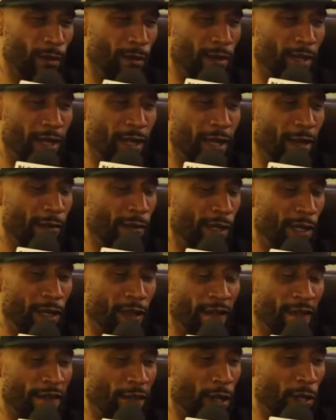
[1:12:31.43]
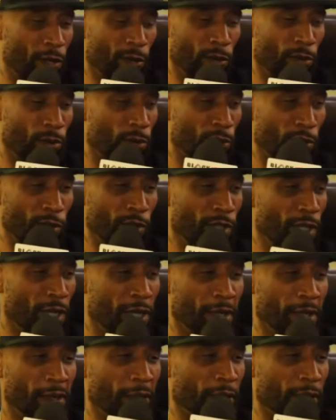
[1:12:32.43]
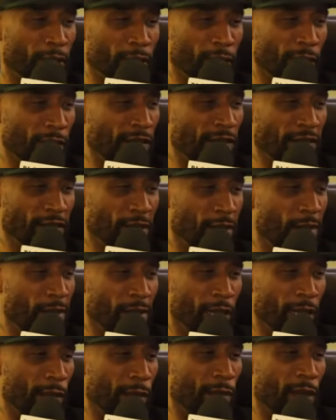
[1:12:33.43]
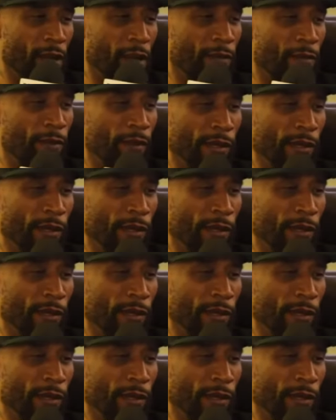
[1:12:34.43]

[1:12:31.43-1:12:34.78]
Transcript: yeah, I mean, I fucks with Wu Tang since they first came out,